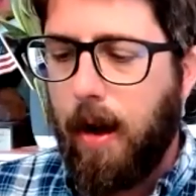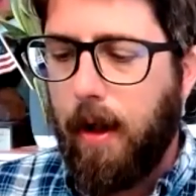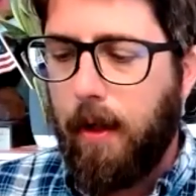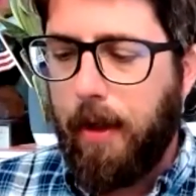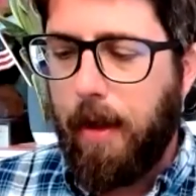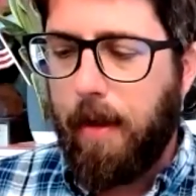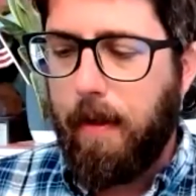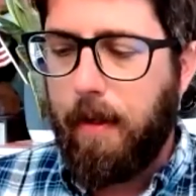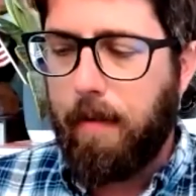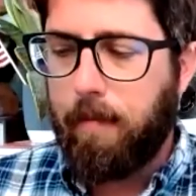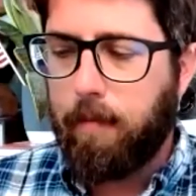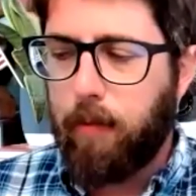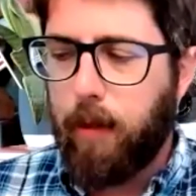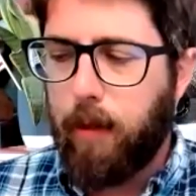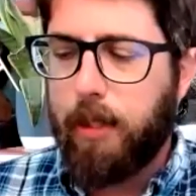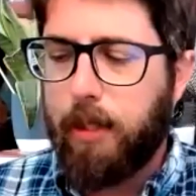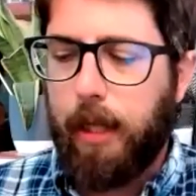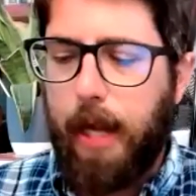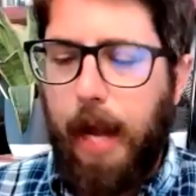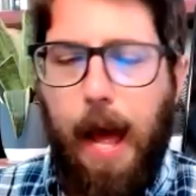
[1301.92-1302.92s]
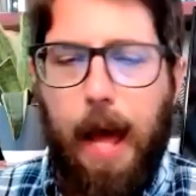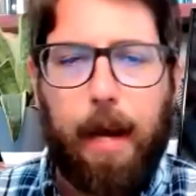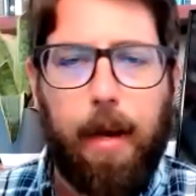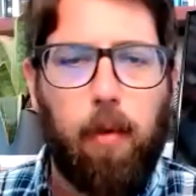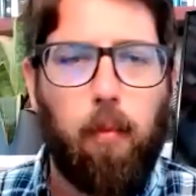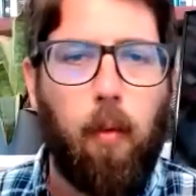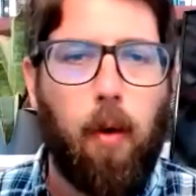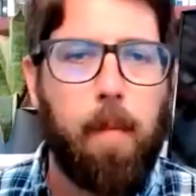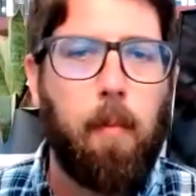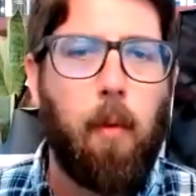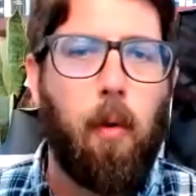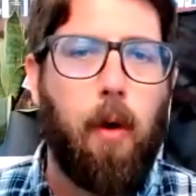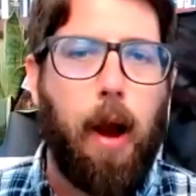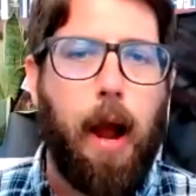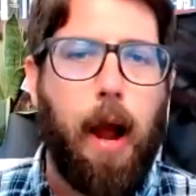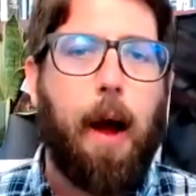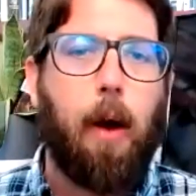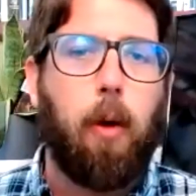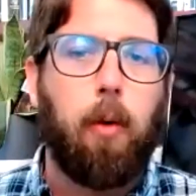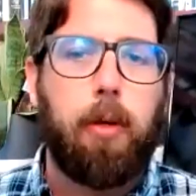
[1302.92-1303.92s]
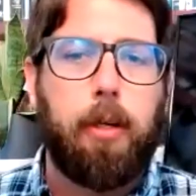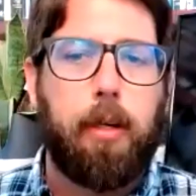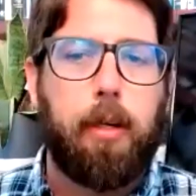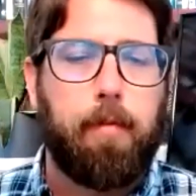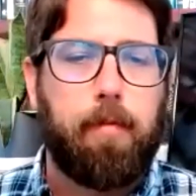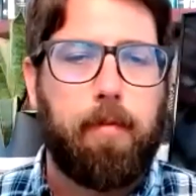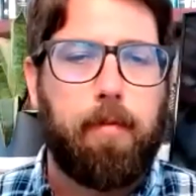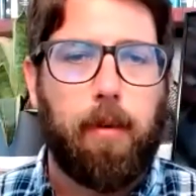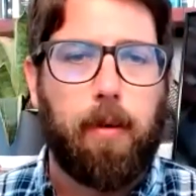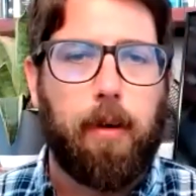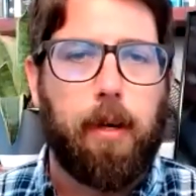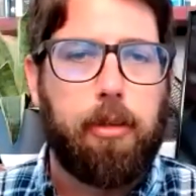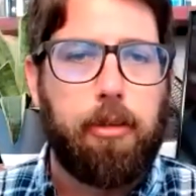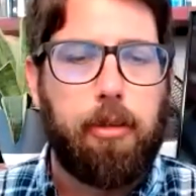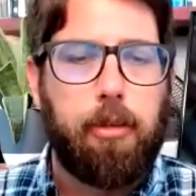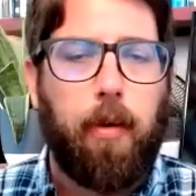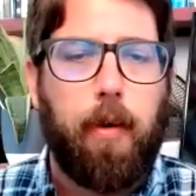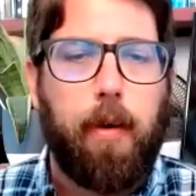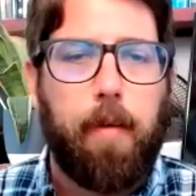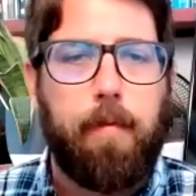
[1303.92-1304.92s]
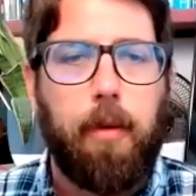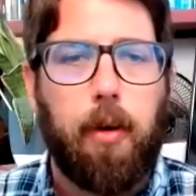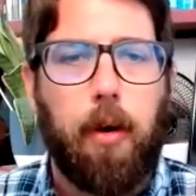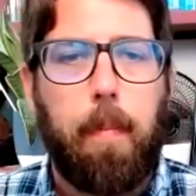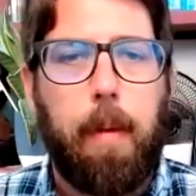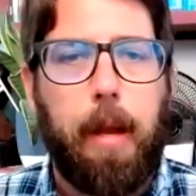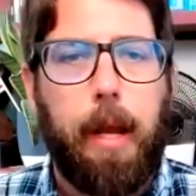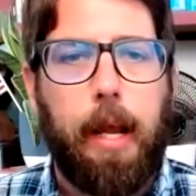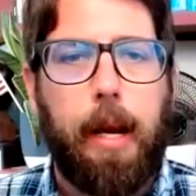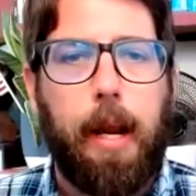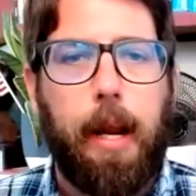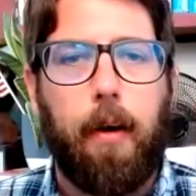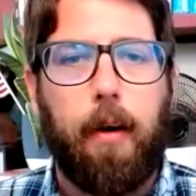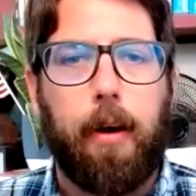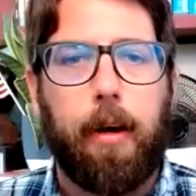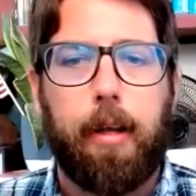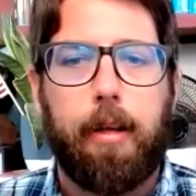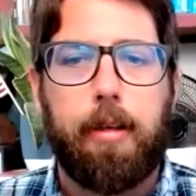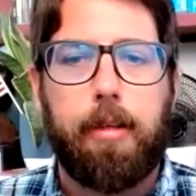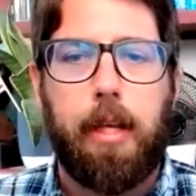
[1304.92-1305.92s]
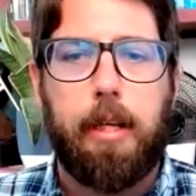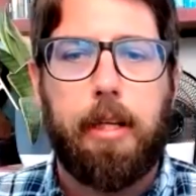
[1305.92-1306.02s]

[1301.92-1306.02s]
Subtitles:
They've recently added one more out for children of European heritage.